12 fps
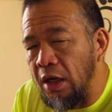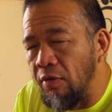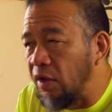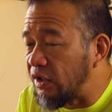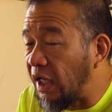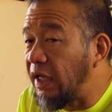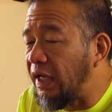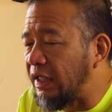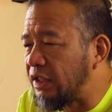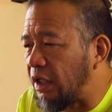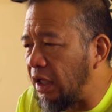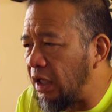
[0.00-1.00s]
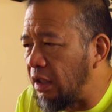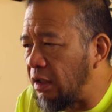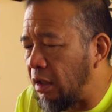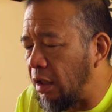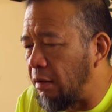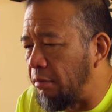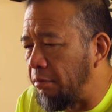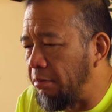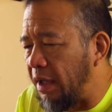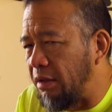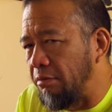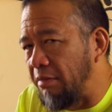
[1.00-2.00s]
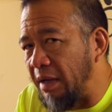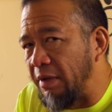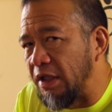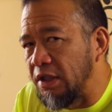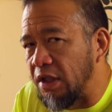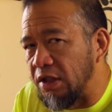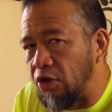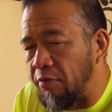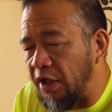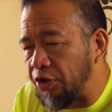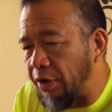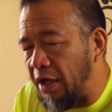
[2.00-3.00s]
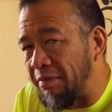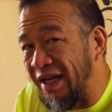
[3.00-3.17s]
Well, Sunday gets cleaned, but maybe it's because nobody trained it,